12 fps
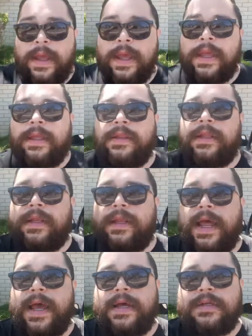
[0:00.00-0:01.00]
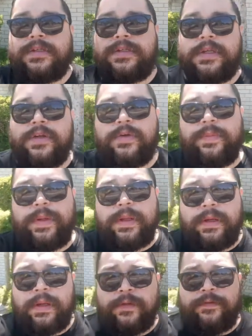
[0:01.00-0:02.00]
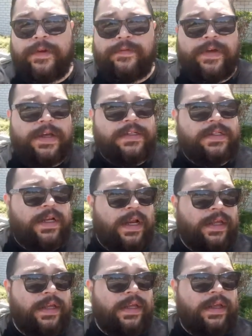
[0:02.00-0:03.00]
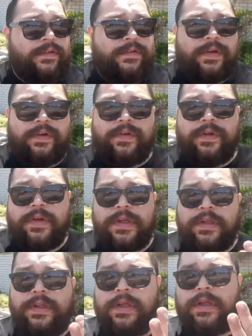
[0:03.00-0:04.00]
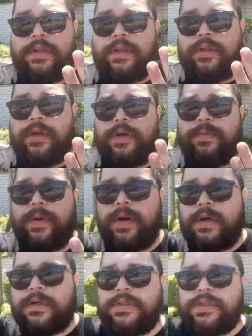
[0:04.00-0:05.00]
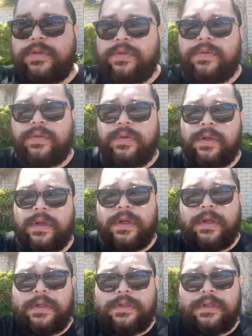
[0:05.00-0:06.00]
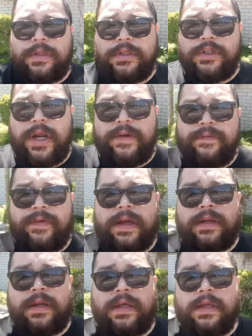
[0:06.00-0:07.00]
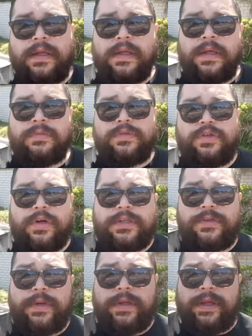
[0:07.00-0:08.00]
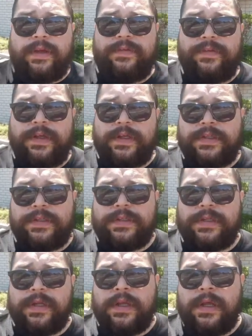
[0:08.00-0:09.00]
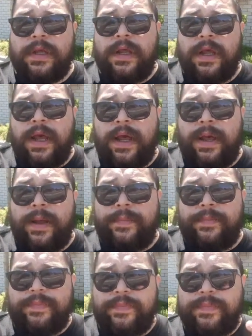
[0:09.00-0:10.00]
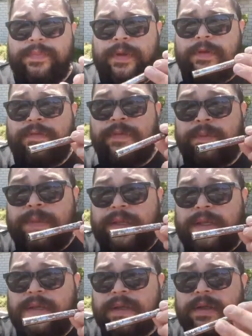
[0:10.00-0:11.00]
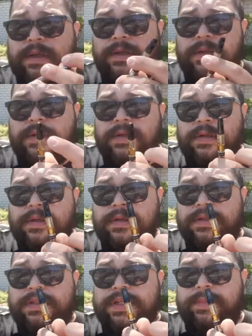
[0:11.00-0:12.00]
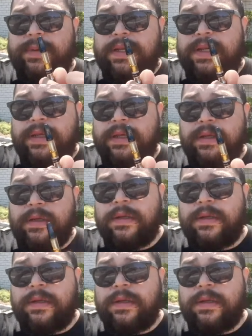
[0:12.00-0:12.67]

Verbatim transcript: and the last little bit of advice that I can give you, the, the third part to to the trifecta of stress relief is um, for me CBD